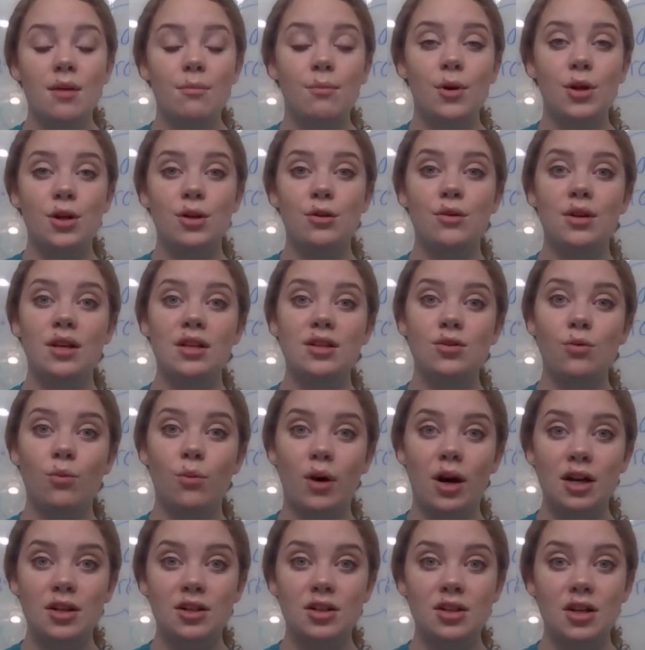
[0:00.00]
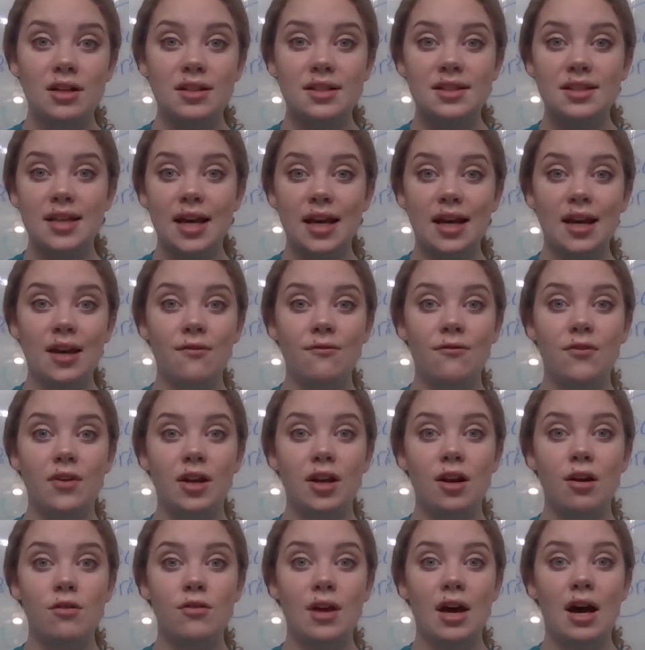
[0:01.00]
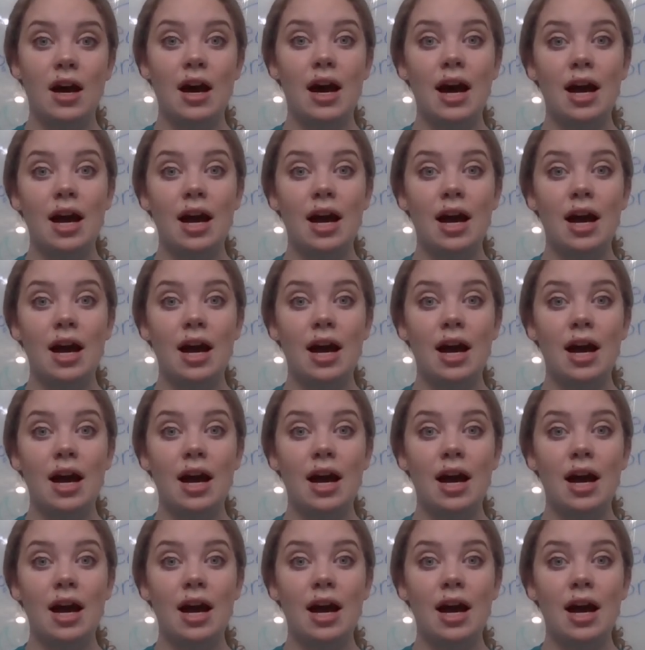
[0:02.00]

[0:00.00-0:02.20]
but you need to watch a second video that